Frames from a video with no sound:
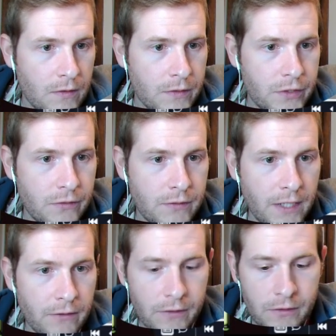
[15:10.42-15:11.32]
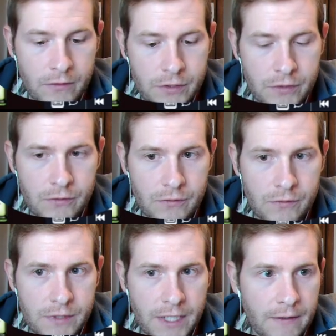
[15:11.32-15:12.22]
tune counter
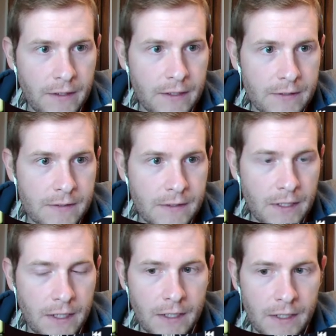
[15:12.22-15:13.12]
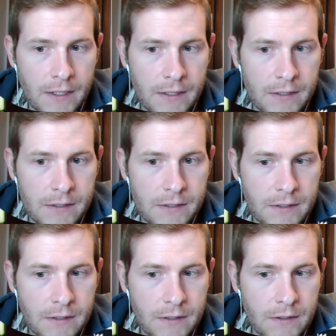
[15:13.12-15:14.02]
to take this and
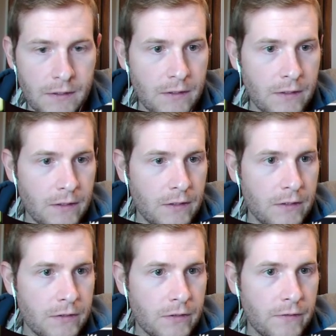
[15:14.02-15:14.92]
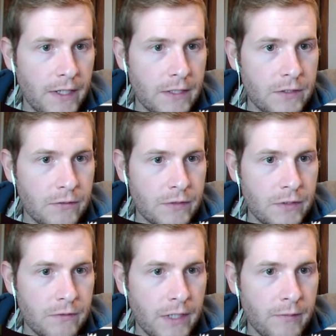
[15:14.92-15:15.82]
turn that into a
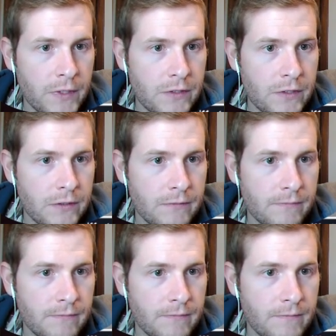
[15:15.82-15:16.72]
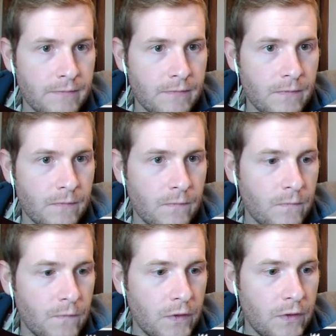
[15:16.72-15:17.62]
2 damage
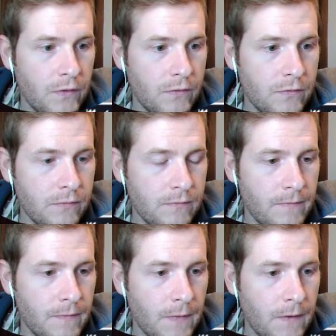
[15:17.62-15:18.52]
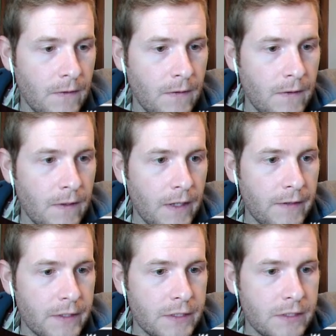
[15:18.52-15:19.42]
for you. And
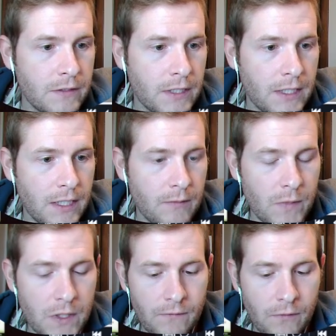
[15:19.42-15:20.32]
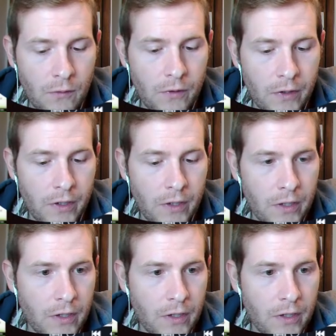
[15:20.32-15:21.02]
then she's going to hit me for...